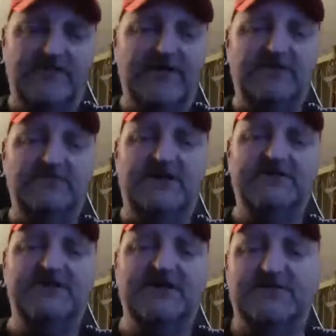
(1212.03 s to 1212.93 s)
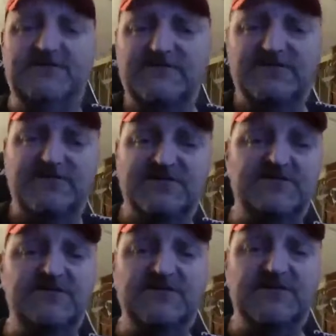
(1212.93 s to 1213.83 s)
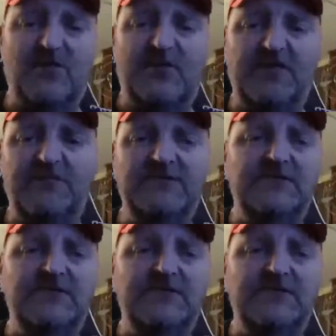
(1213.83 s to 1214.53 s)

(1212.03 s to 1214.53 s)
got lots of tattoos." I said, "Needles don't bother me."